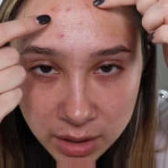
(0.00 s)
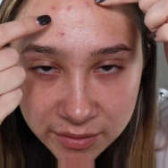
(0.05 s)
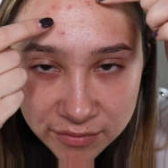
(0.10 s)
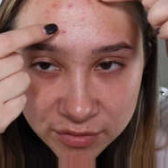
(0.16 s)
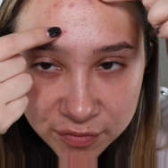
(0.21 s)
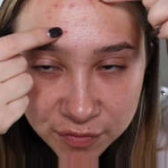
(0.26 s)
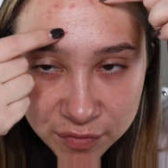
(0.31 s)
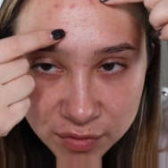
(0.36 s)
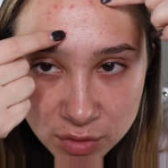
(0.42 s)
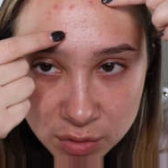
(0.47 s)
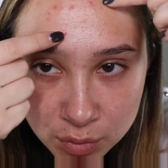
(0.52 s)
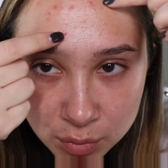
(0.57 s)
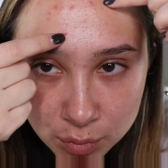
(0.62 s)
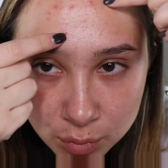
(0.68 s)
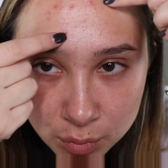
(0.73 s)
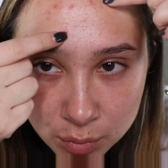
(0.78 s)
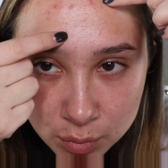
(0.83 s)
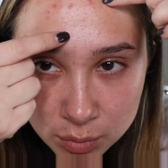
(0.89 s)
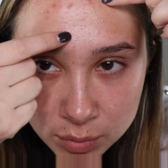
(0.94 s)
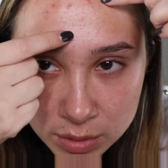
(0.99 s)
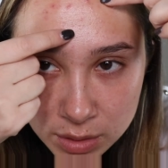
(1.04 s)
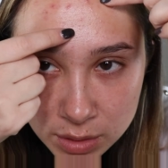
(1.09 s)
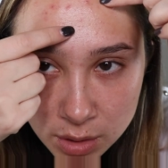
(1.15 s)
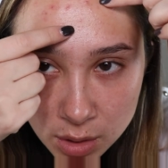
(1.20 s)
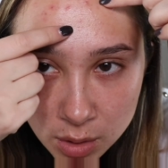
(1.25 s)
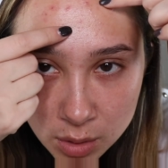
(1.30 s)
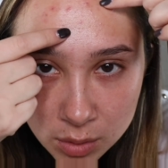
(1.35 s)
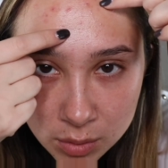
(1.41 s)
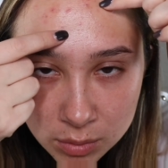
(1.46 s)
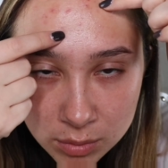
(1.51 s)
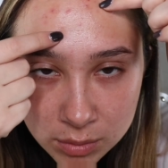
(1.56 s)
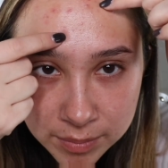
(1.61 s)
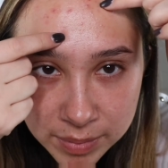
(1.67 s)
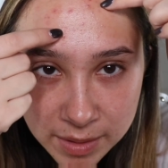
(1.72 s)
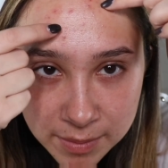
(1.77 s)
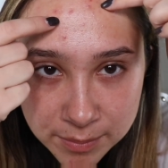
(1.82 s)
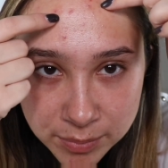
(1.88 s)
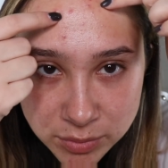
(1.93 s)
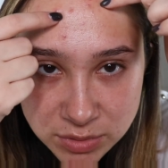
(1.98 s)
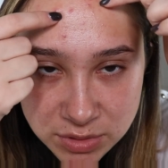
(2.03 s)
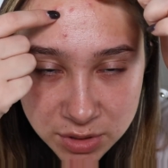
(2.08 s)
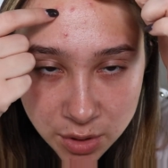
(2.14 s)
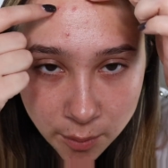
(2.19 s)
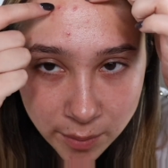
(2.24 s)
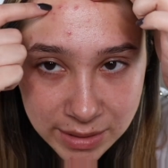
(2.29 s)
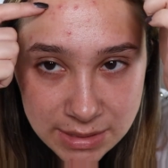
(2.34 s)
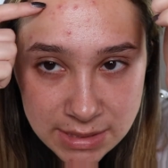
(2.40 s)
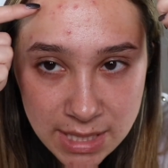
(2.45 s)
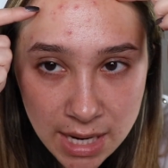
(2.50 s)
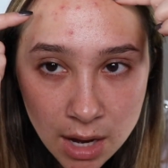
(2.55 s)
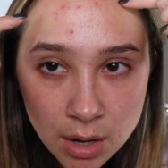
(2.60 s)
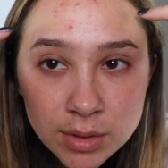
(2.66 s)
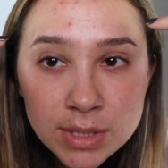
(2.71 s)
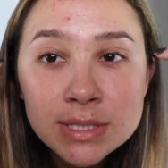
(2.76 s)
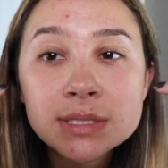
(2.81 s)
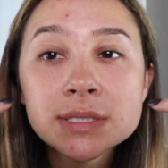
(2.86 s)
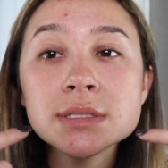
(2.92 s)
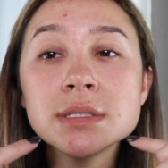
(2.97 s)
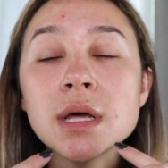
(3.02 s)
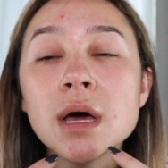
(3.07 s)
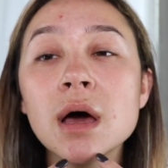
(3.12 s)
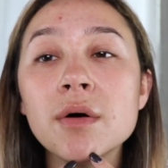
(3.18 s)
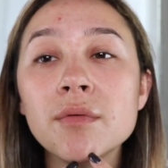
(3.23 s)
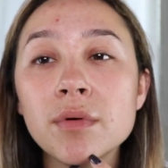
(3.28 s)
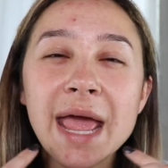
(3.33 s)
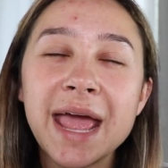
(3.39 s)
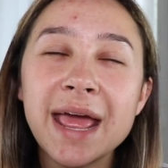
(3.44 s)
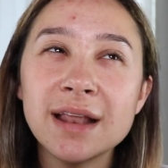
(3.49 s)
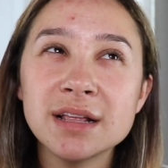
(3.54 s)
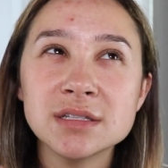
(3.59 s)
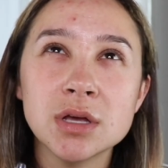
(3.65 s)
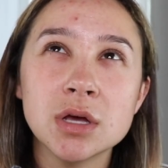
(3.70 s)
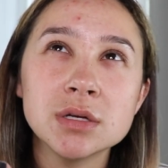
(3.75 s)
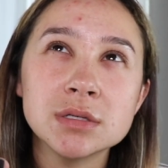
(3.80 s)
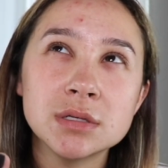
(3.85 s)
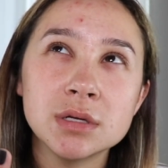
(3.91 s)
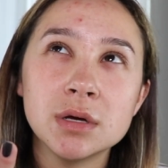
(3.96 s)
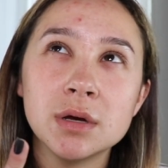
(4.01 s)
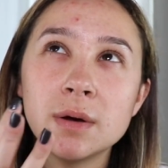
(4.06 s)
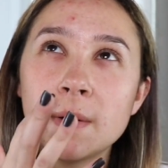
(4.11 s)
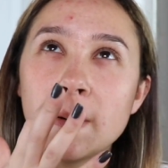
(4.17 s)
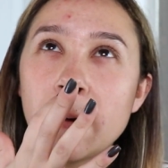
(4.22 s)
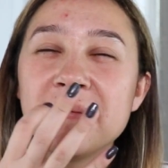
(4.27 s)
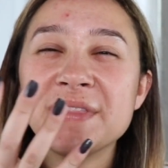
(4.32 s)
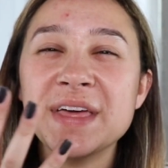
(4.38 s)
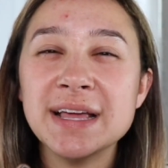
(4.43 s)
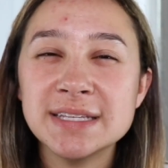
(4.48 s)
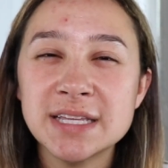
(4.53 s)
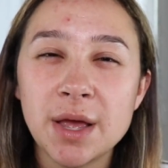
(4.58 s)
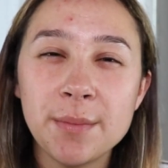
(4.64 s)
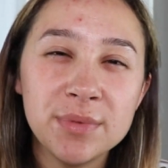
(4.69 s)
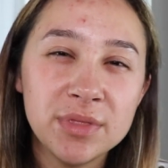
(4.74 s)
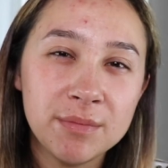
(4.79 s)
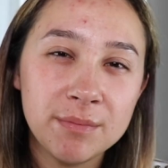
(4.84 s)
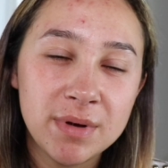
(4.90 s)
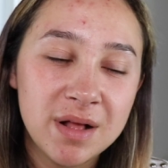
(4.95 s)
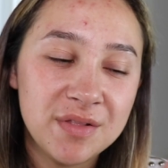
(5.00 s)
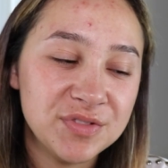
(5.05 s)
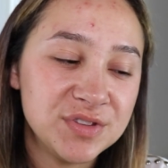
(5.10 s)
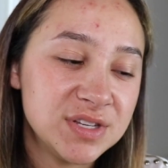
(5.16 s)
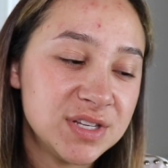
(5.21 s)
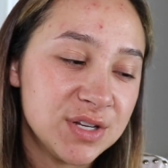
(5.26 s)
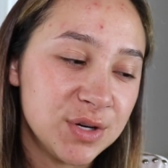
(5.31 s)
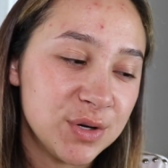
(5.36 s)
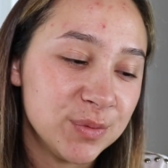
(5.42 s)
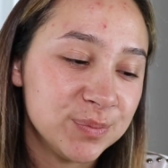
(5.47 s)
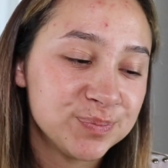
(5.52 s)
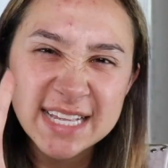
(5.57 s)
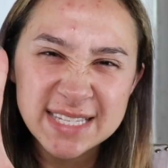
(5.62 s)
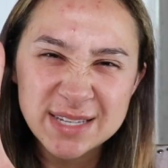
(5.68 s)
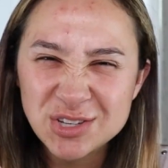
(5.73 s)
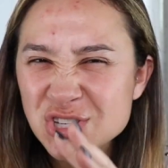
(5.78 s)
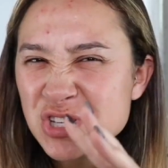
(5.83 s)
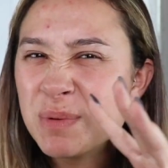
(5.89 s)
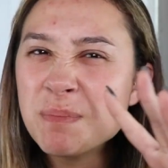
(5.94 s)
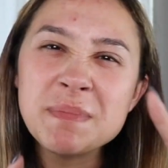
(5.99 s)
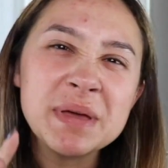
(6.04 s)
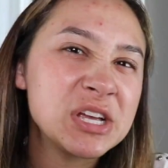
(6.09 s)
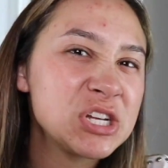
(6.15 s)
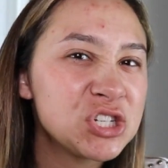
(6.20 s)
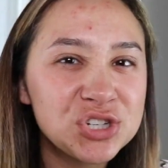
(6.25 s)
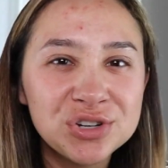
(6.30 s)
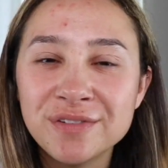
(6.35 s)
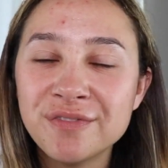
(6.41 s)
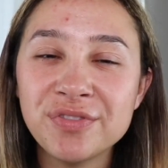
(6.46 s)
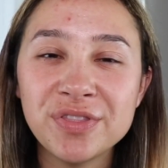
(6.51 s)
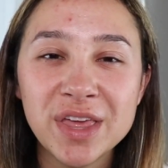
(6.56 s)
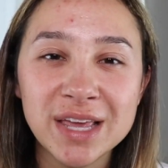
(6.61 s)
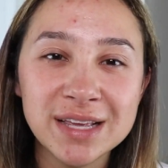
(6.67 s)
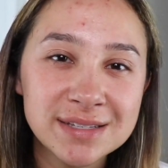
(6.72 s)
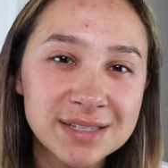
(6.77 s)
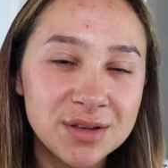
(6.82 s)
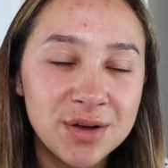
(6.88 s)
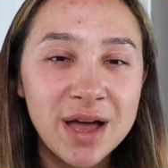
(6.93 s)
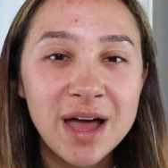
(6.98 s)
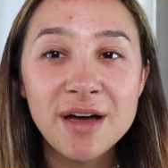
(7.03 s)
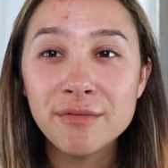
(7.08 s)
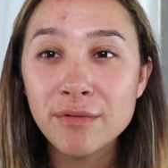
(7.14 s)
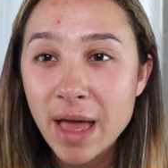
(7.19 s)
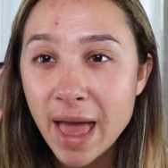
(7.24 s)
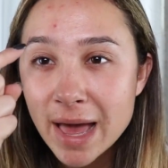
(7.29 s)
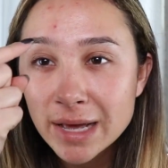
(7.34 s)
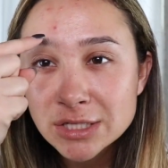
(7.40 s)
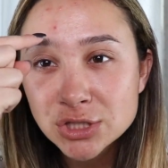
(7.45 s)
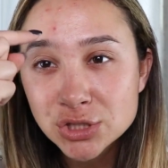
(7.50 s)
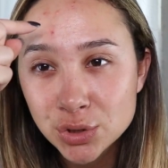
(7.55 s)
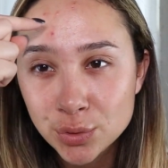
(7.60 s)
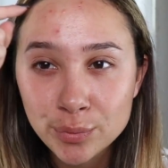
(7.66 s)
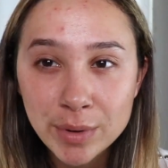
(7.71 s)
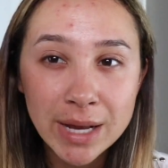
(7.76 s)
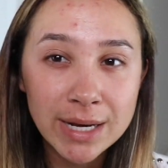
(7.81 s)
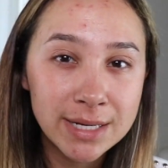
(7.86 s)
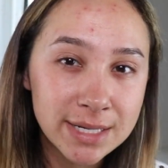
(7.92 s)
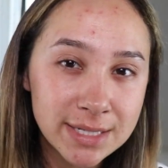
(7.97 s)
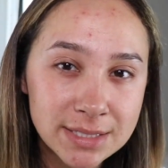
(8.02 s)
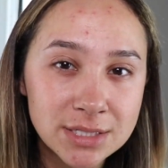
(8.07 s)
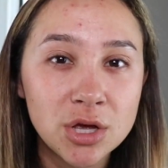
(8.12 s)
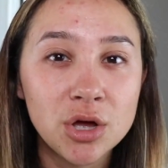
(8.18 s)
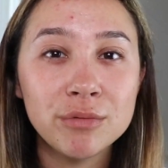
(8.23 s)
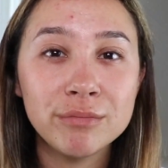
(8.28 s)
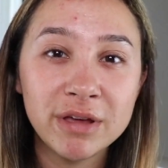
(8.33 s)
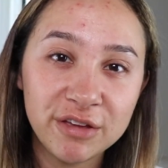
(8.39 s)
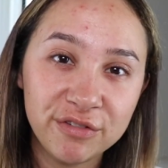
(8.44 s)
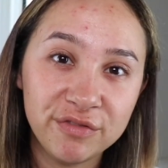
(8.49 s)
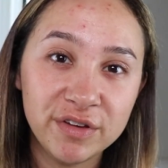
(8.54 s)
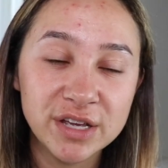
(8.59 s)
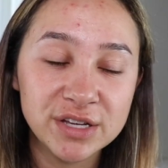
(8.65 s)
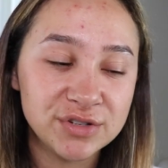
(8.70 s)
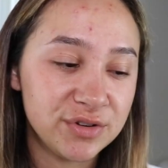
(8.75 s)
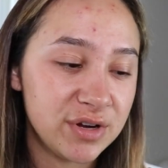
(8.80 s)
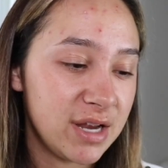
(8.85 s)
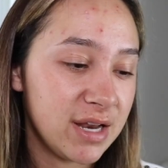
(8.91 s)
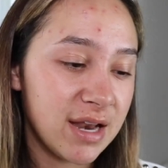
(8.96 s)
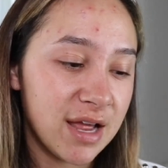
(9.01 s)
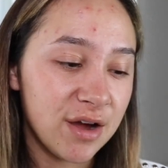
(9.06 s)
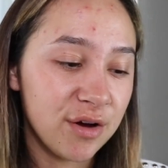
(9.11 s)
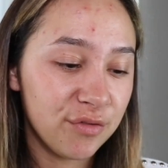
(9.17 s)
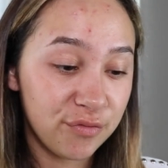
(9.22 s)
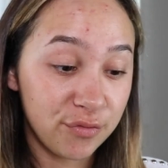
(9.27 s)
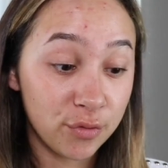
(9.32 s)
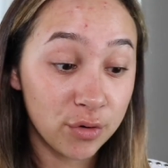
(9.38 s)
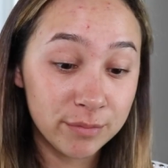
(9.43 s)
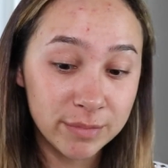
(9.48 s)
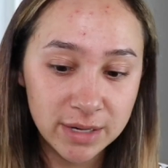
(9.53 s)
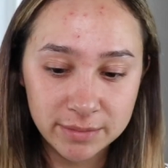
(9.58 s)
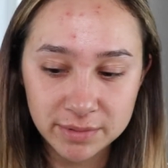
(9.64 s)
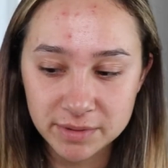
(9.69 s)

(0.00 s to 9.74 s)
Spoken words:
I have a few, you know, pimples going down and stuff, and it's also that time of the month, so it's just a mixture of things. So I have extra redness on my face right now for my